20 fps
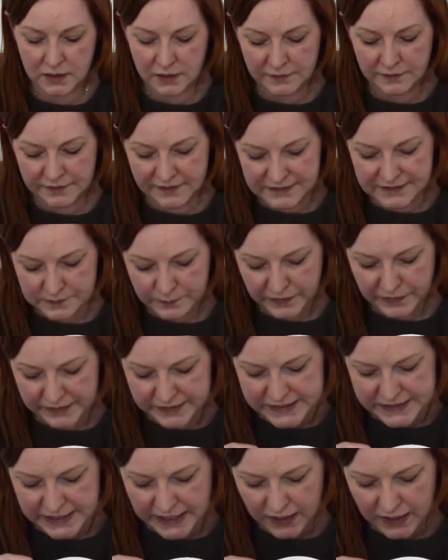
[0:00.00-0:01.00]
this
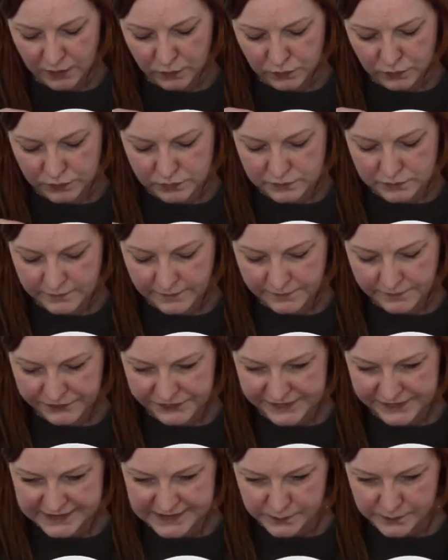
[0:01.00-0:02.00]
part yellow,
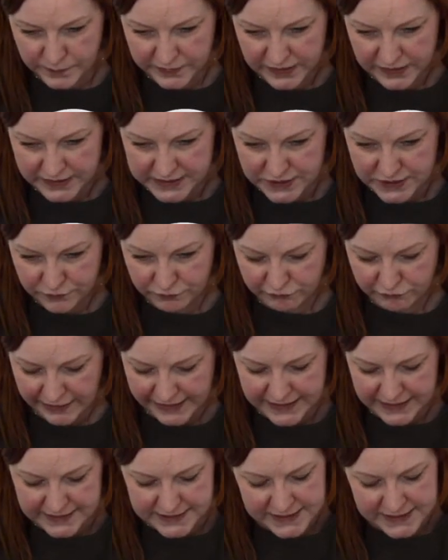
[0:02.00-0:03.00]
this part
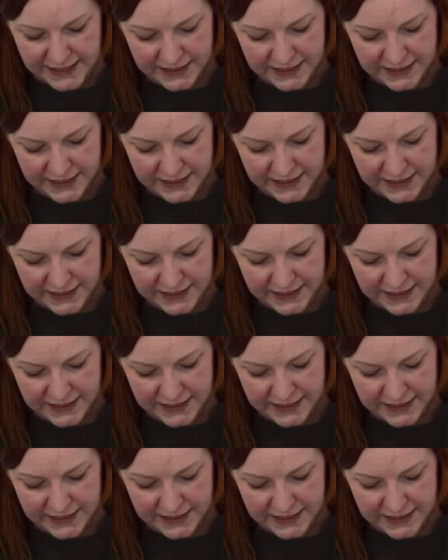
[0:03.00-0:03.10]
red,